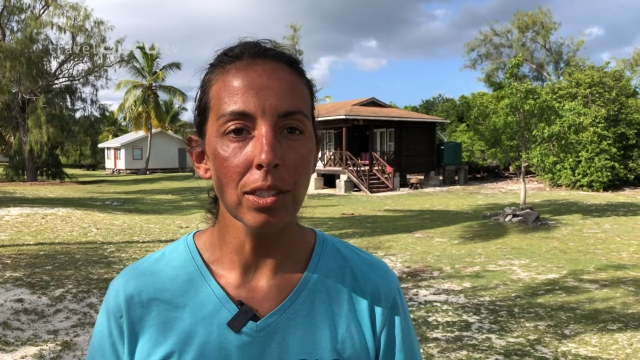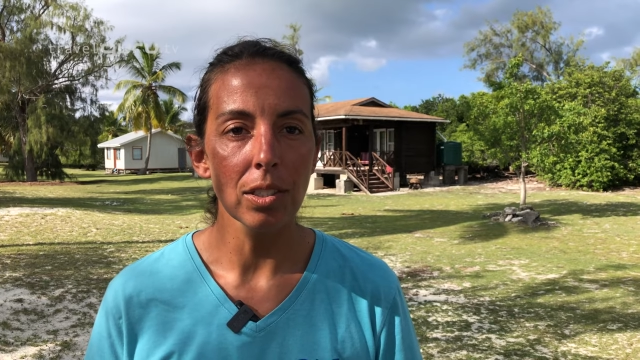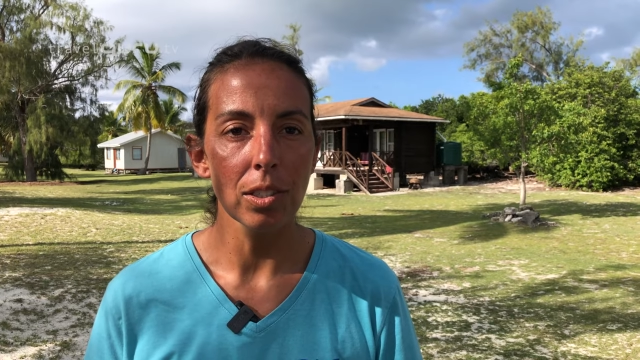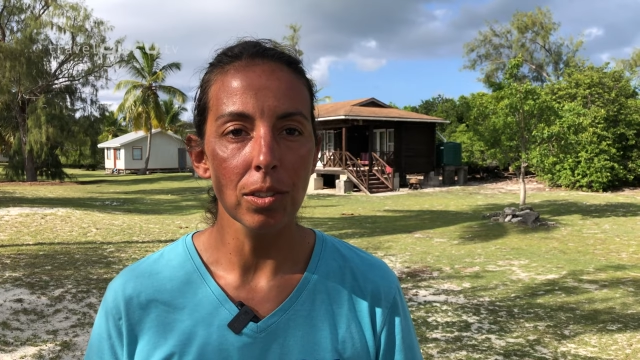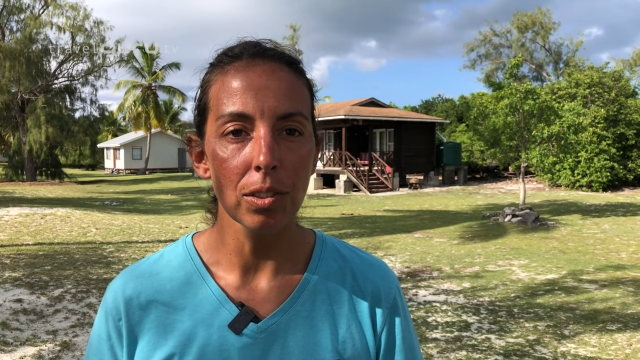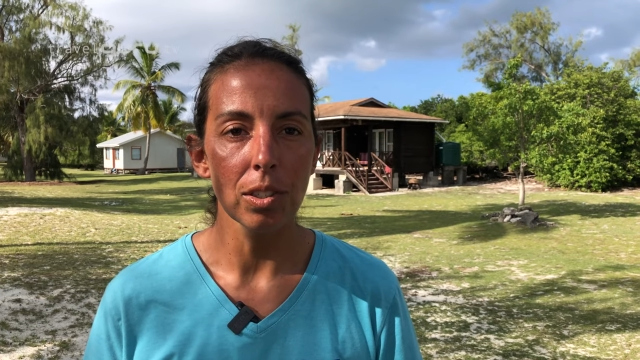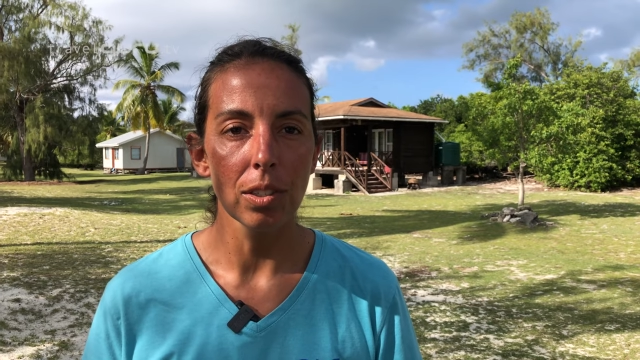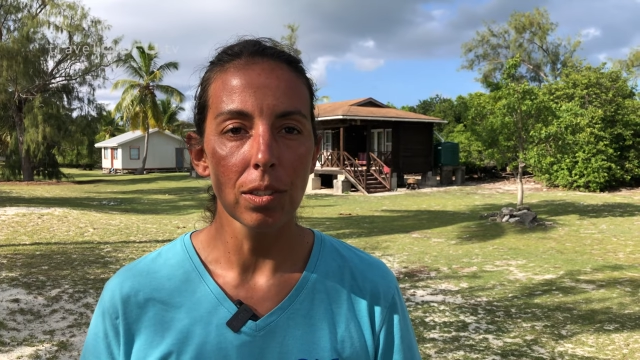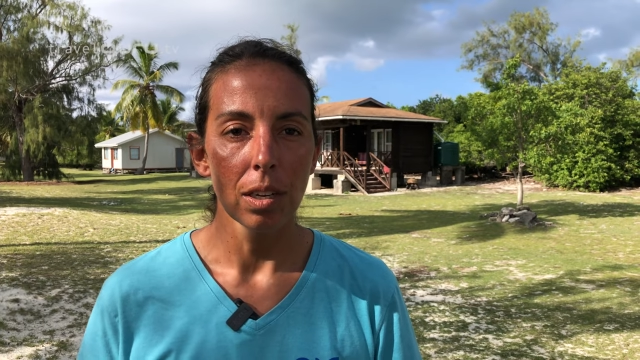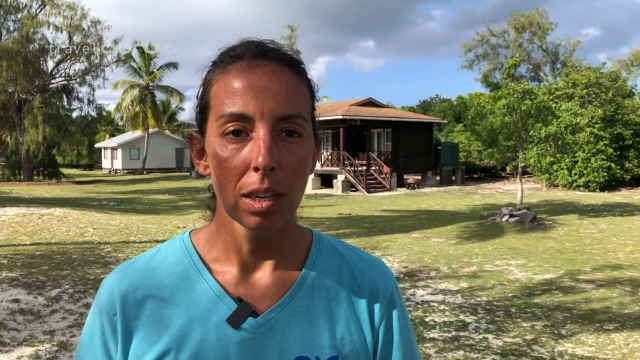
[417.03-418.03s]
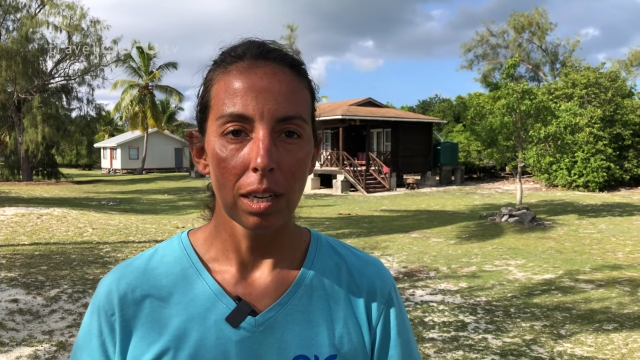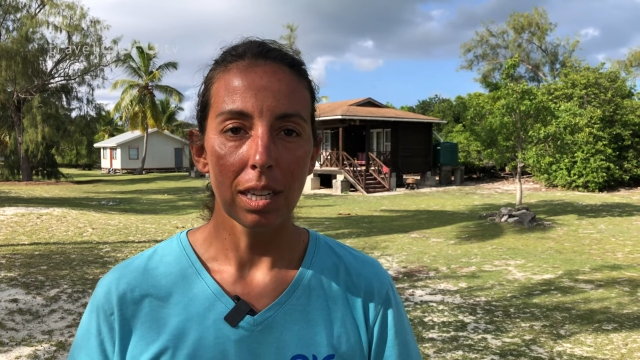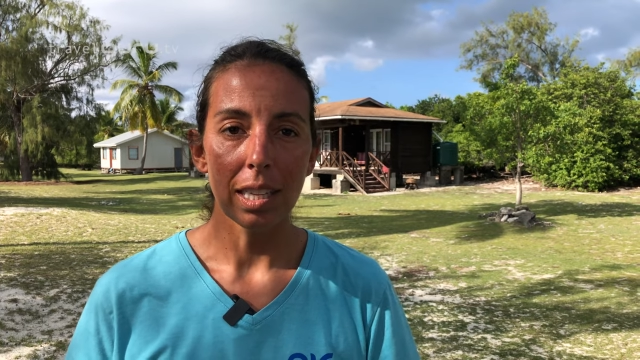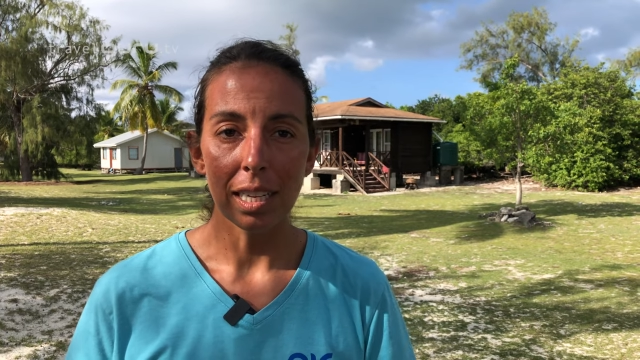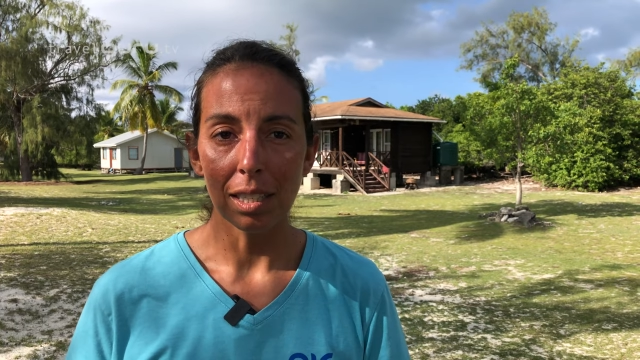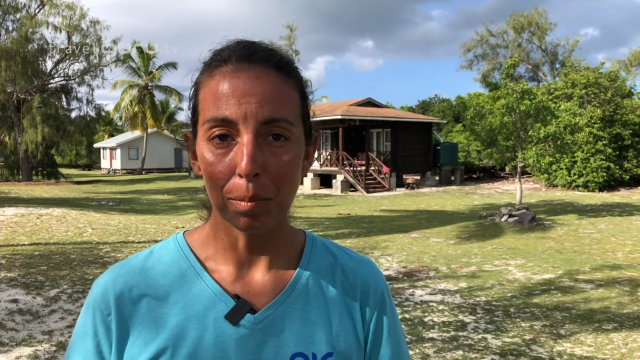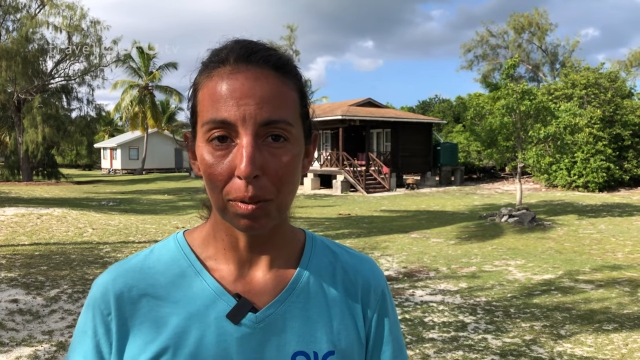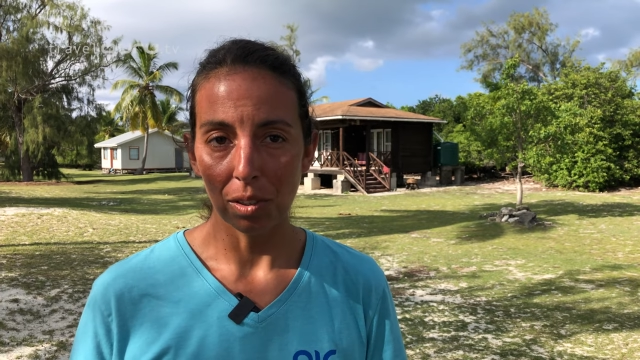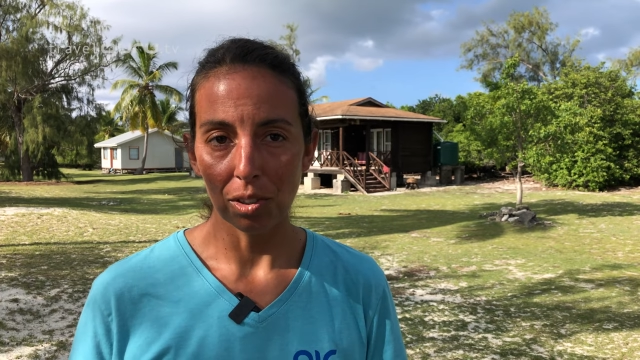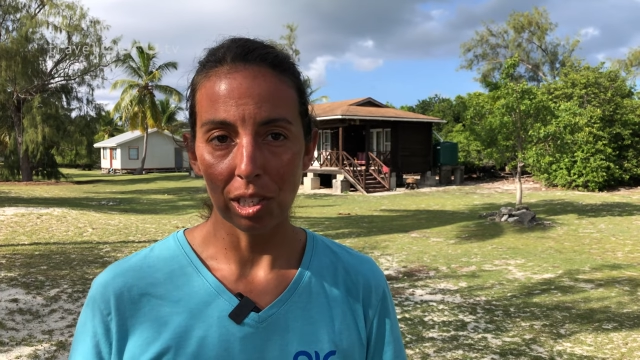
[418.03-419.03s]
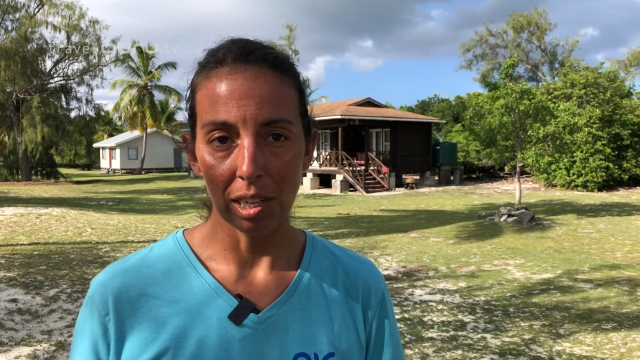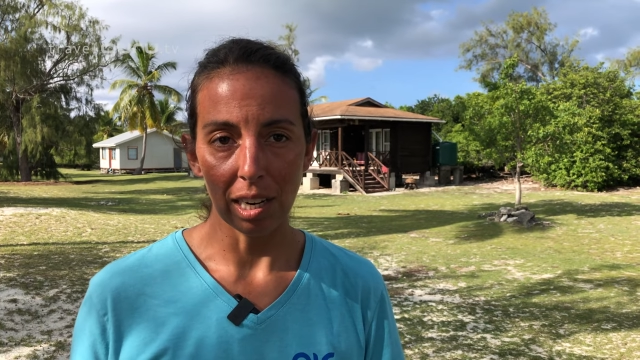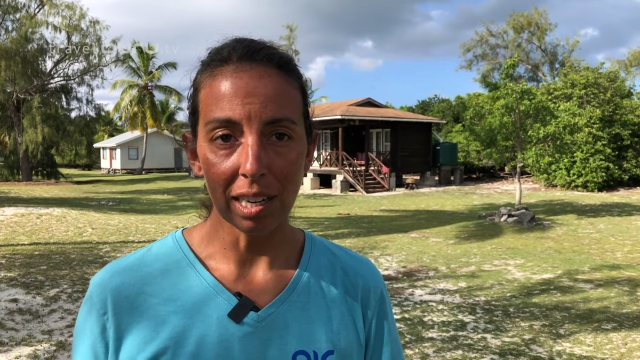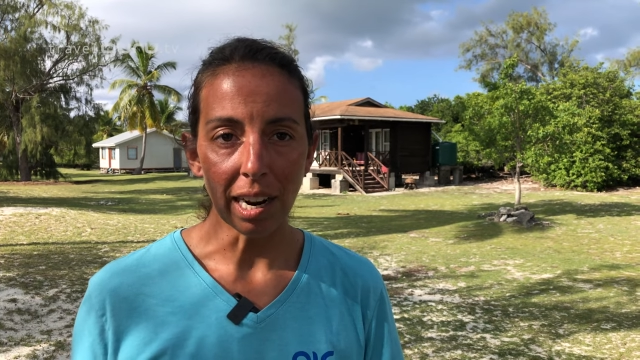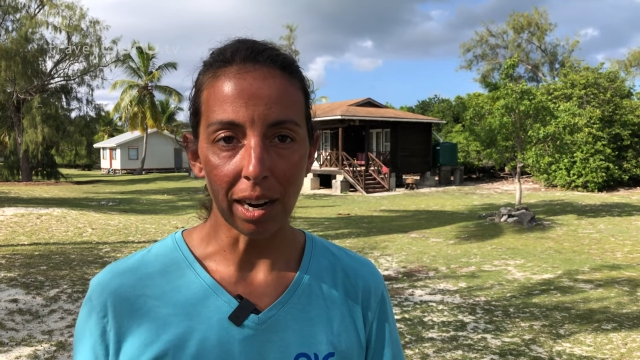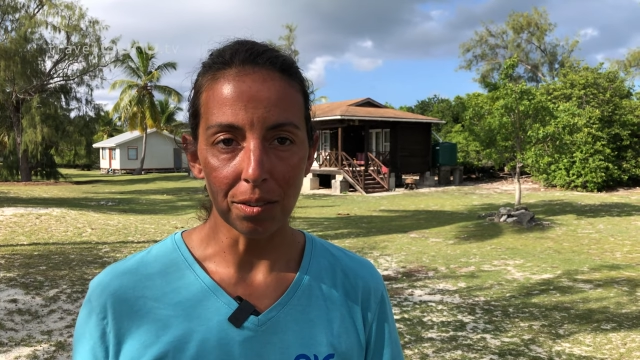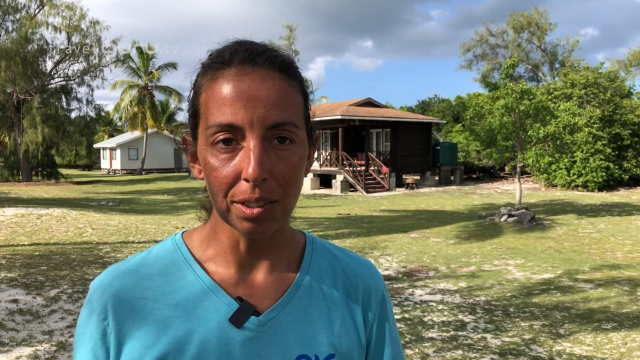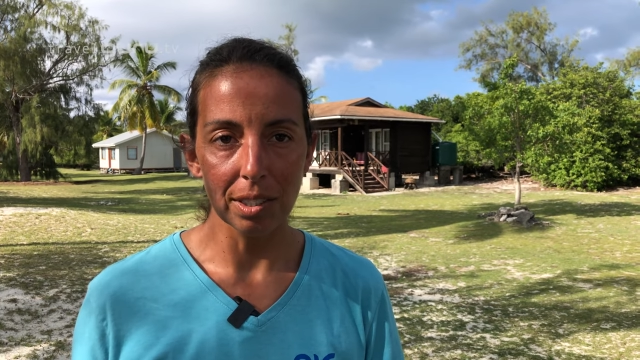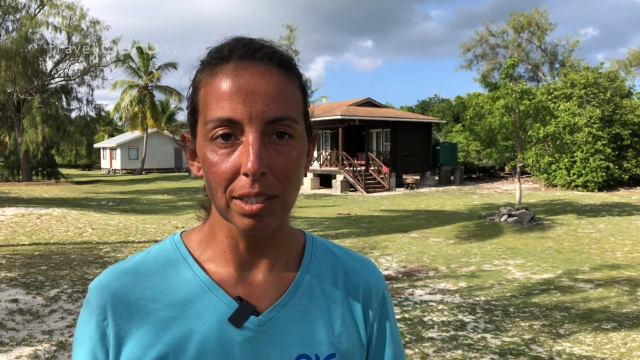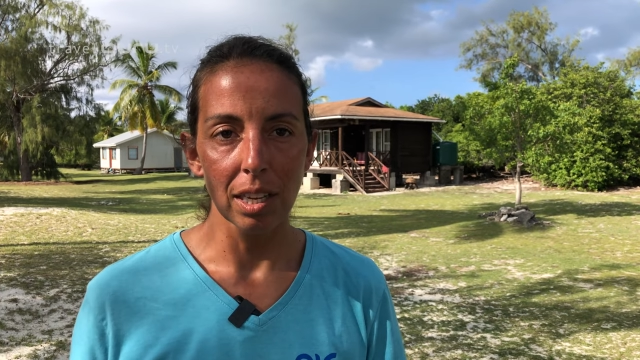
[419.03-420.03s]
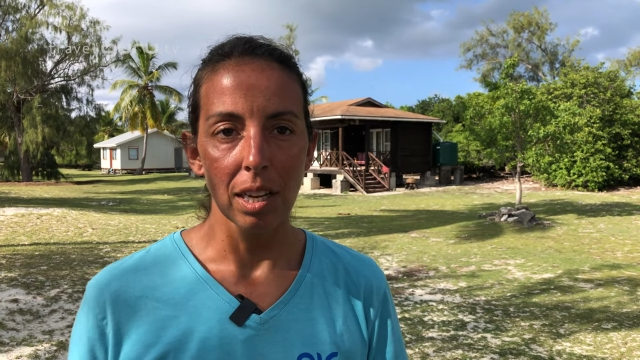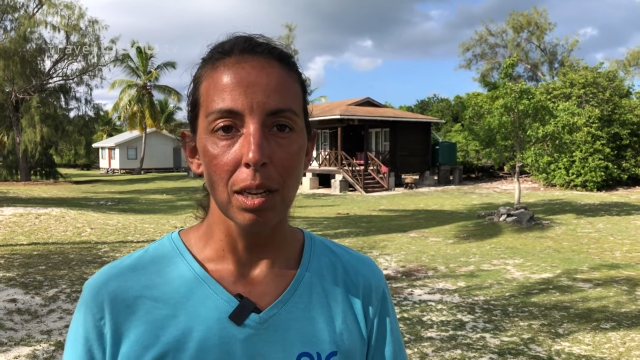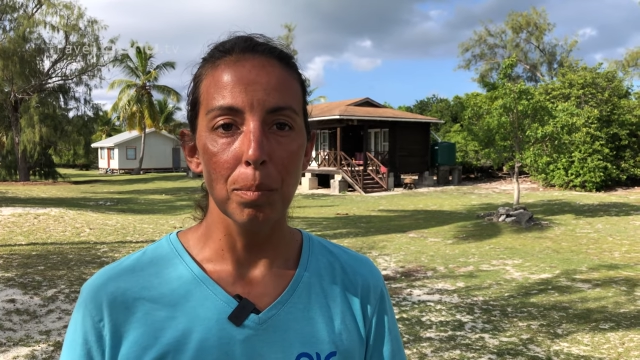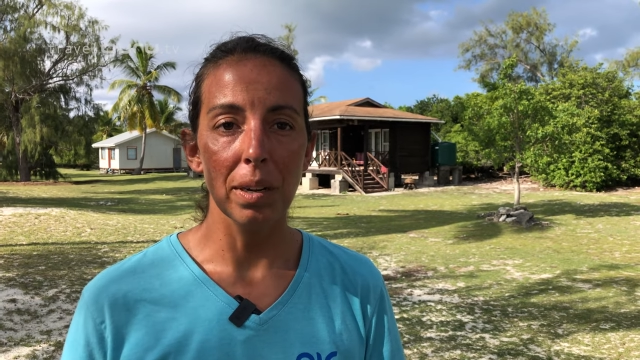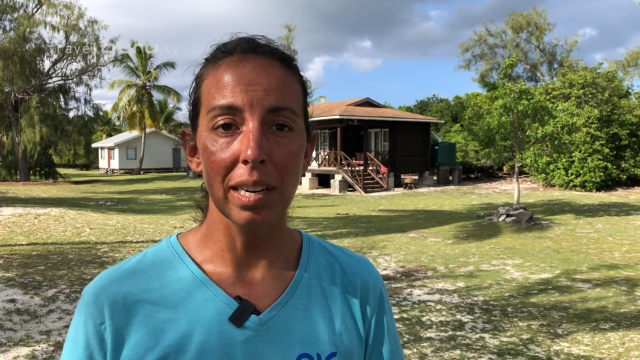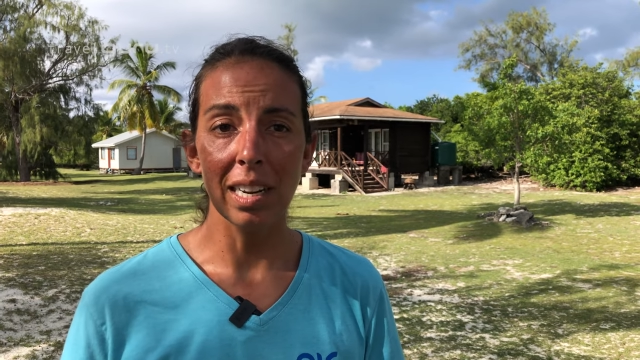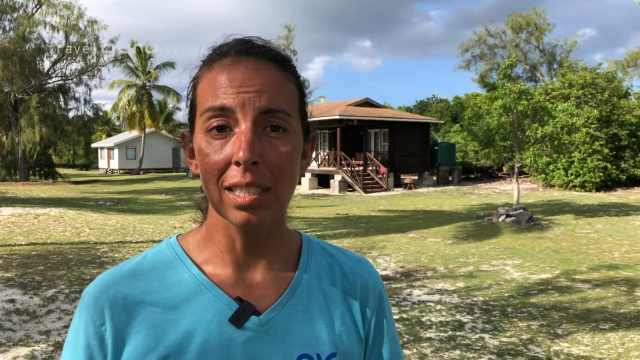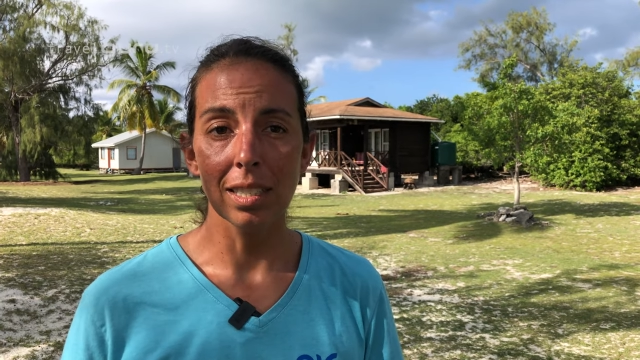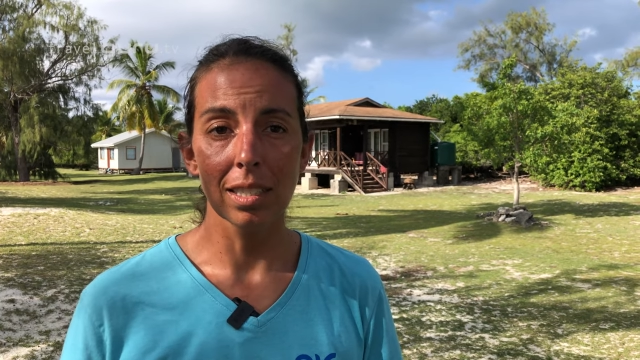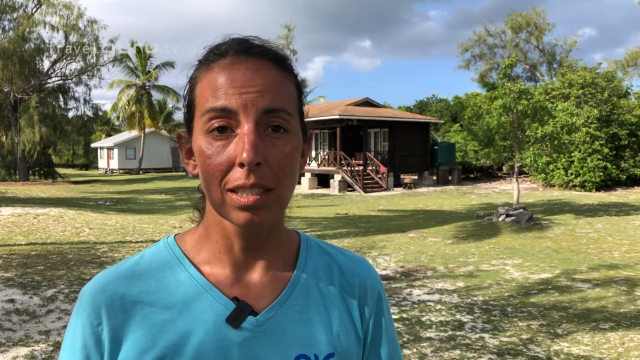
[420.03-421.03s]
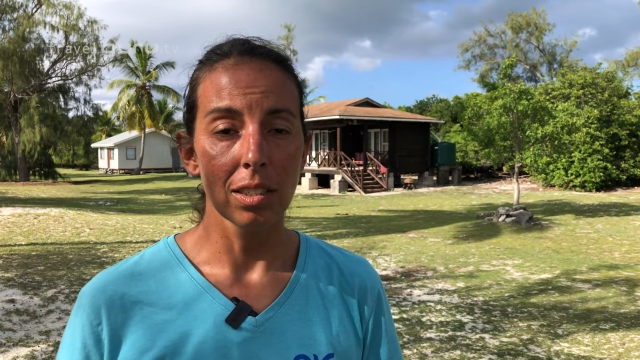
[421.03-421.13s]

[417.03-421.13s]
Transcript: to clean the pollution in-house, but it's